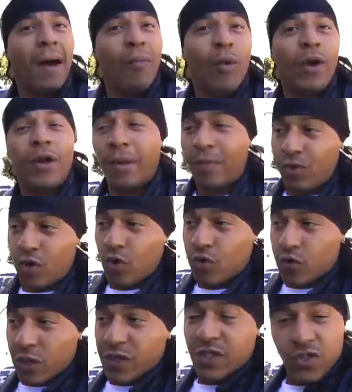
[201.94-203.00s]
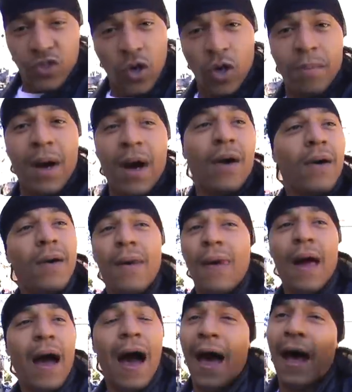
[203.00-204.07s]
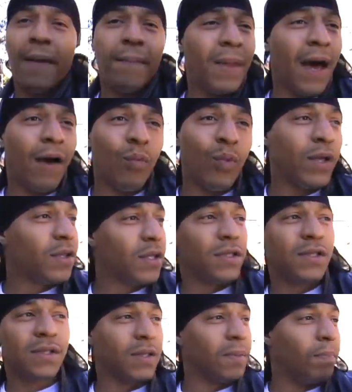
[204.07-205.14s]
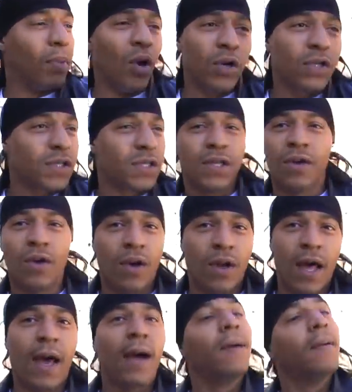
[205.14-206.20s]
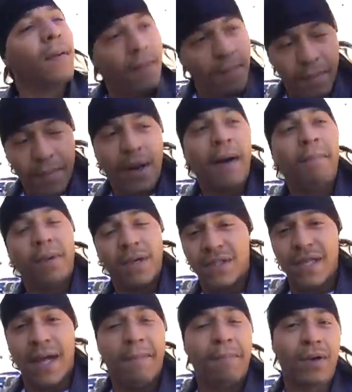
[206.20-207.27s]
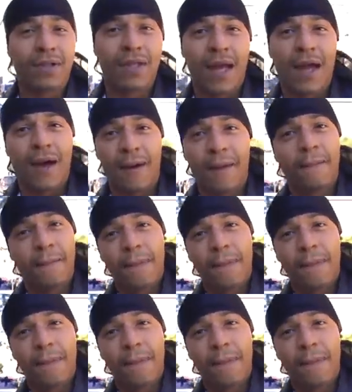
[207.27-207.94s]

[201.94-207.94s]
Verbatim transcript: And I'm one of them dudes that she talking about. Yeah. I'm not with the books and all that, but I bust that book down.